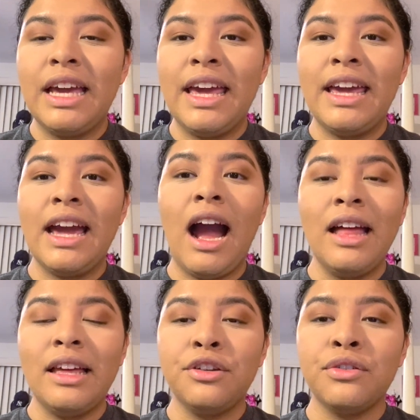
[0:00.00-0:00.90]
a
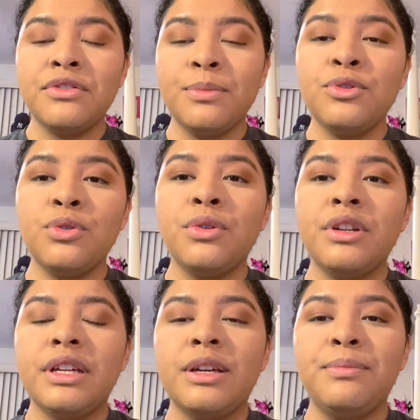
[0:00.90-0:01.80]
eyeliner of some
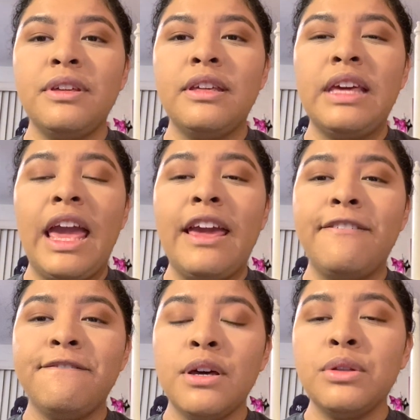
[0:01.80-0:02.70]
sort. It can be
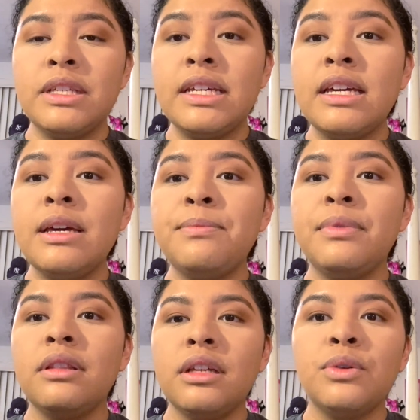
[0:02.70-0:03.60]
a felt
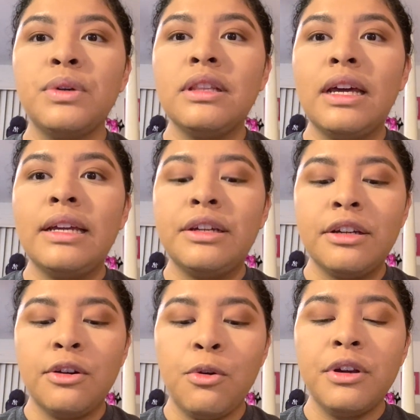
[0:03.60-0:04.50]
tip, a liquid
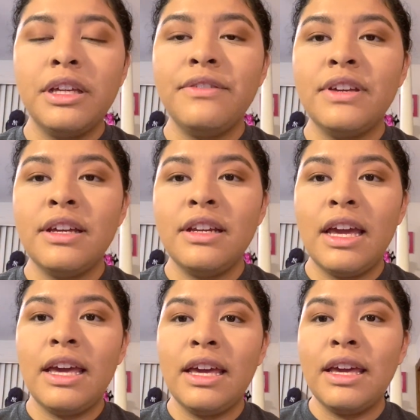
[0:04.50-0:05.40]
liner, or
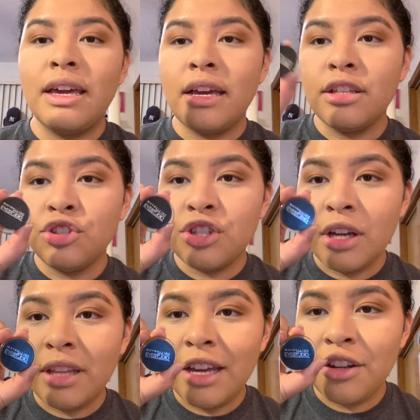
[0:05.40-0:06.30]
even a
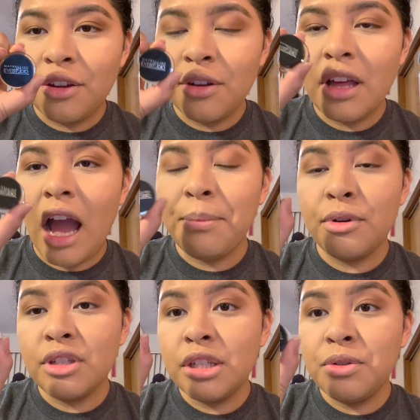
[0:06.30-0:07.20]
gel liner. I'm
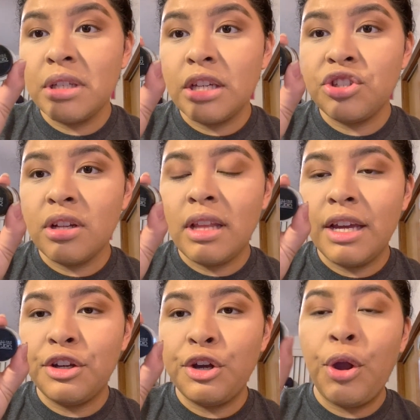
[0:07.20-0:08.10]
personally using a gel
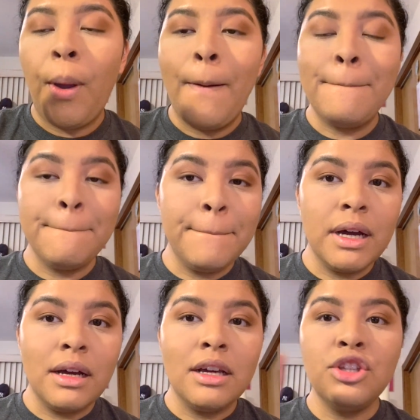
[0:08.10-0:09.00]
liner,
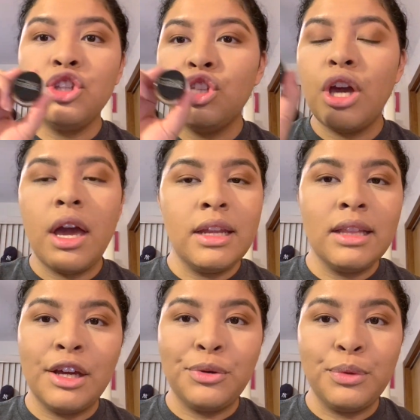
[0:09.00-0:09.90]
but
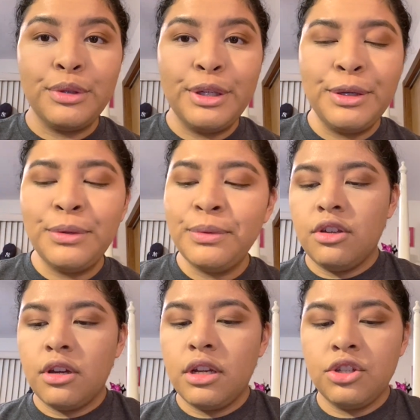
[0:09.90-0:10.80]
any liner will do.
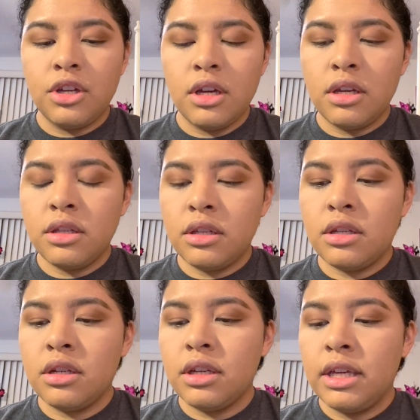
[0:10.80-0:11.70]
You're gonna
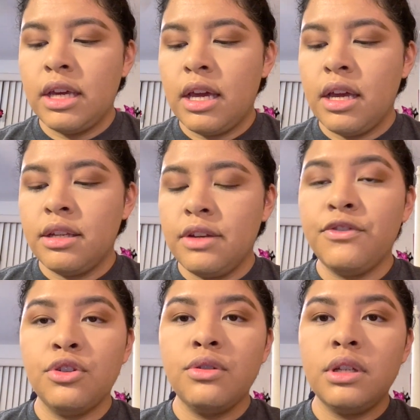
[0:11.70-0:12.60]
just get,
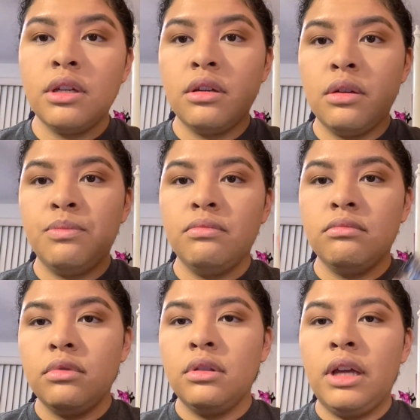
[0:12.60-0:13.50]
if you're using a
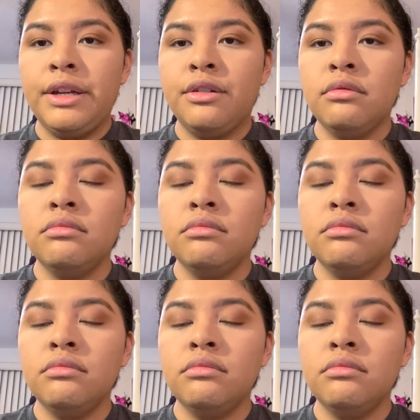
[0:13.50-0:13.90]
liner,